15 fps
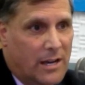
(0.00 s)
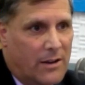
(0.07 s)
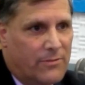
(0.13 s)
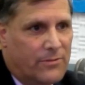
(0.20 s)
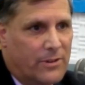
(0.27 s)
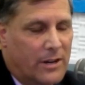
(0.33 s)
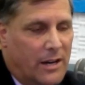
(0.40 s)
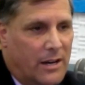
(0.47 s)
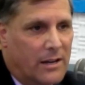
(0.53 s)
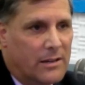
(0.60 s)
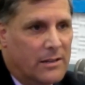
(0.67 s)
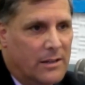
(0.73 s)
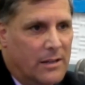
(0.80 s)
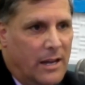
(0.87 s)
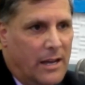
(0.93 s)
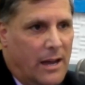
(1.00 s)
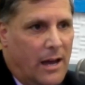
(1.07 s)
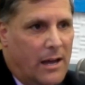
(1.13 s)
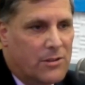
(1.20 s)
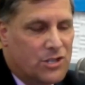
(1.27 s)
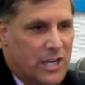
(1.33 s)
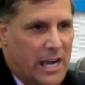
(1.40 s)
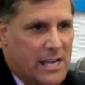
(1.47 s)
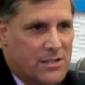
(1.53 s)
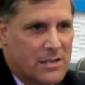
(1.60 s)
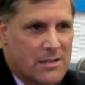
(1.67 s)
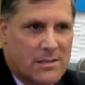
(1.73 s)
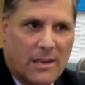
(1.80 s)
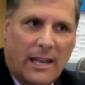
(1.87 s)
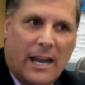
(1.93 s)
tough
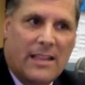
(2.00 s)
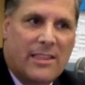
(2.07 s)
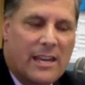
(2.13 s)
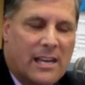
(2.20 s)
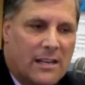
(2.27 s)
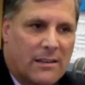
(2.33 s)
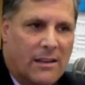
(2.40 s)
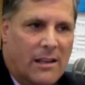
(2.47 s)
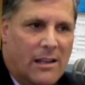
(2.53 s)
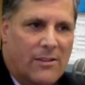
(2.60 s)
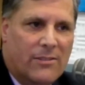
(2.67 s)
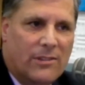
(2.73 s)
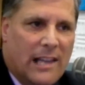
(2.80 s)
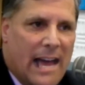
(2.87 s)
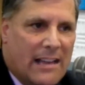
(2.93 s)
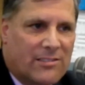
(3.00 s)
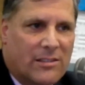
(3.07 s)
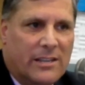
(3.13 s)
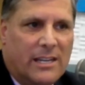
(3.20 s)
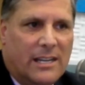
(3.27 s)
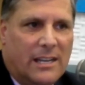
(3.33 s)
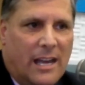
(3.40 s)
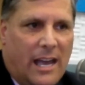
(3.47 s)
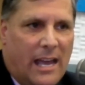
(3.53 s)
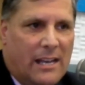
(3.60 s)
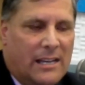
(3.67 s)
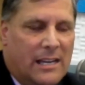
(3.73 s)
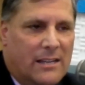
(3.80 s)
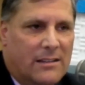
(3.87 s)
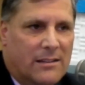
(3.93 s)
changes. And I think, lastly,
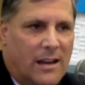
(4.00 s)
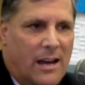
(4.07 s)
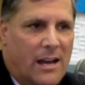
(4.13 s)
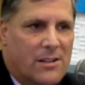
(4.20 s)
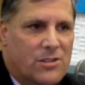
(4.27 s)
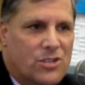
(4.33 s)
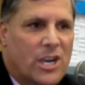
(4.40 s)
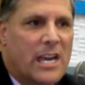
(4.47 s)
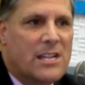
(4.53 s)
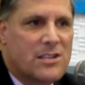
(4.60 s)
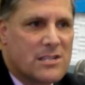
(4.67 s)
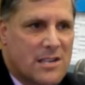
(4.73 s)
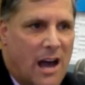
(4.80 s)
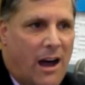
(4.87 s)
Andy, change is